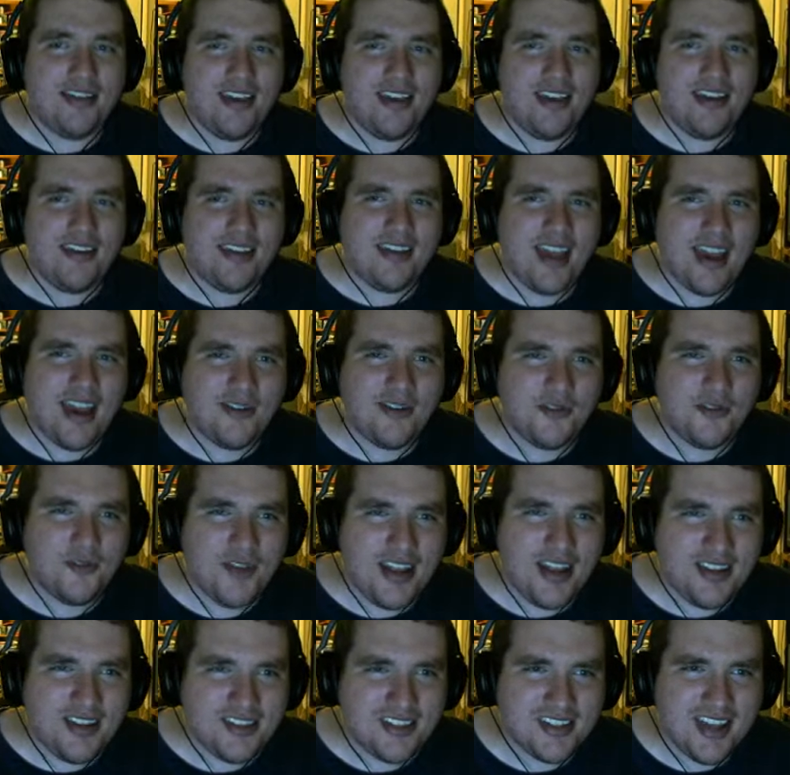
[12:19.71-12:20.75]
The encounter
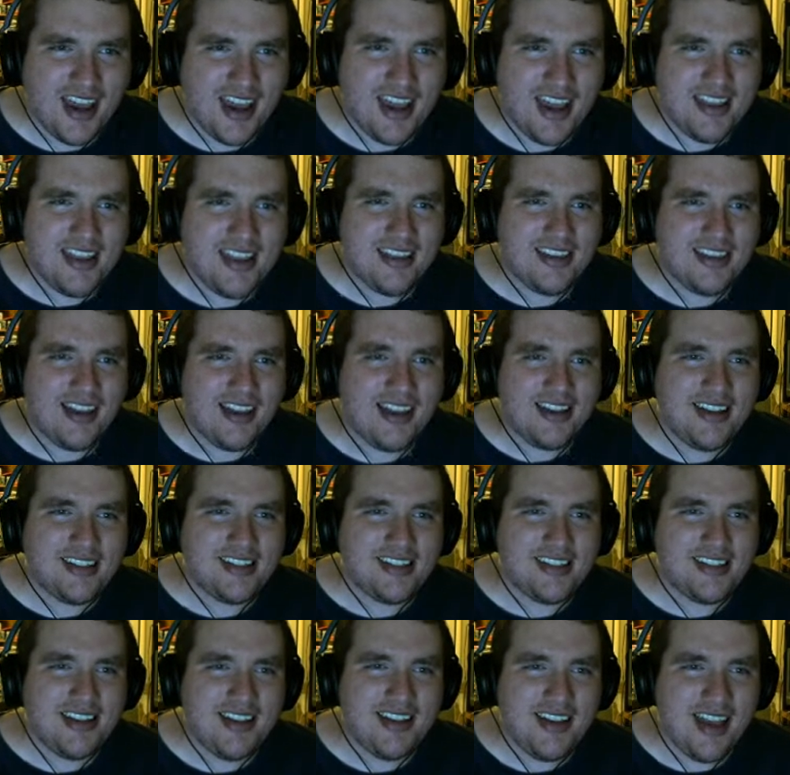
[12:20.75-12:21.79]
rate's kinda
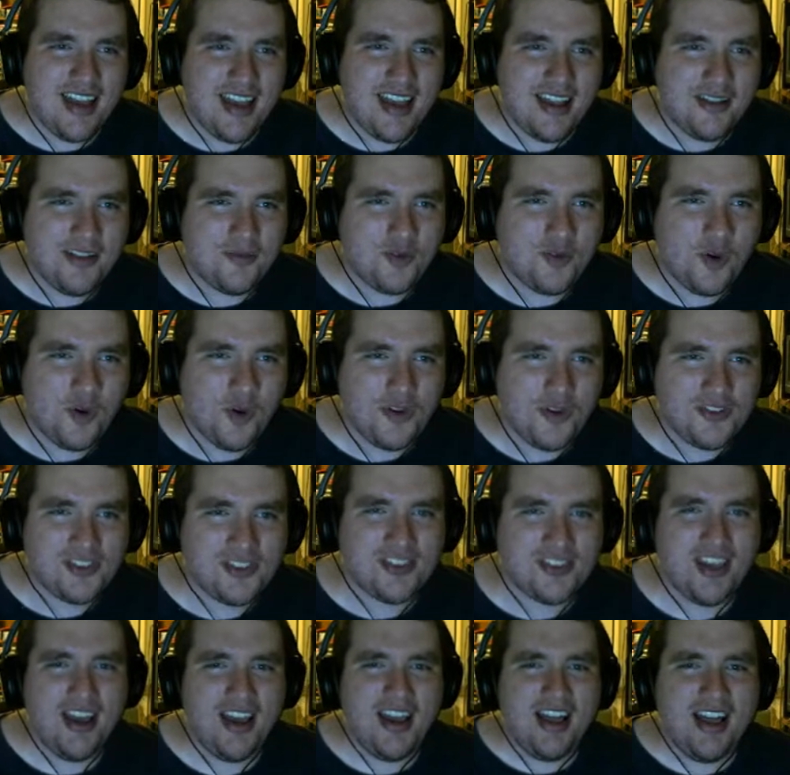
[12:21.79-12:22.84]
dicey, and of course,